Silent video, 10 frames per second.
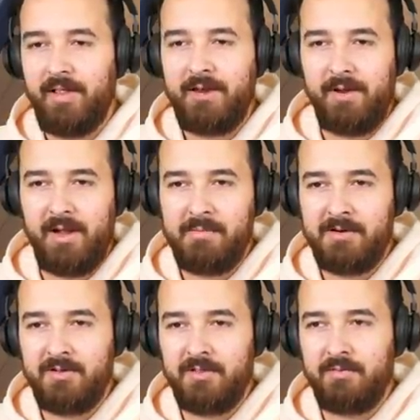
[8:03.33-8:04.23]
Well, anyway, I'm
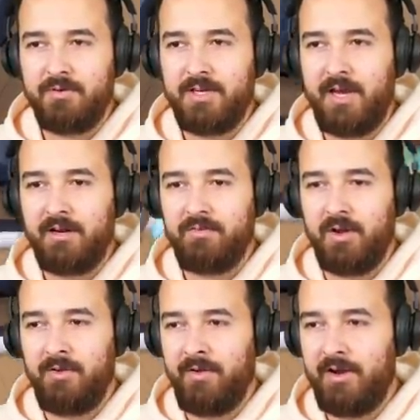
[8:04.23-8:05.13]
going to do the routine of
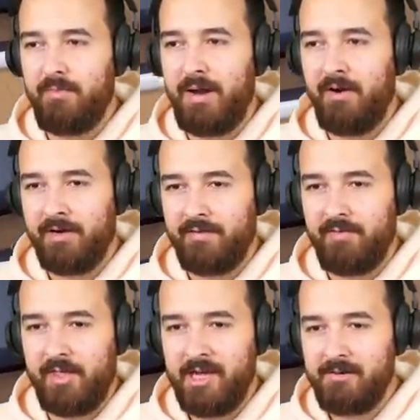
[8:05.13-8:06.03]
going around repairing
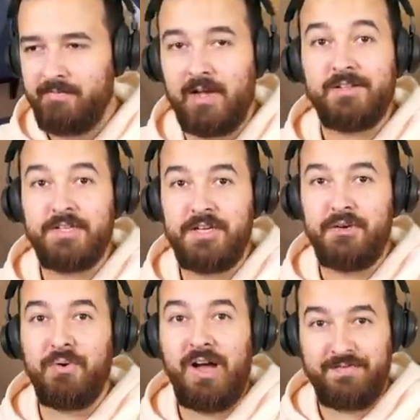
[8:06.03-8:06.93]
everything. I'll see you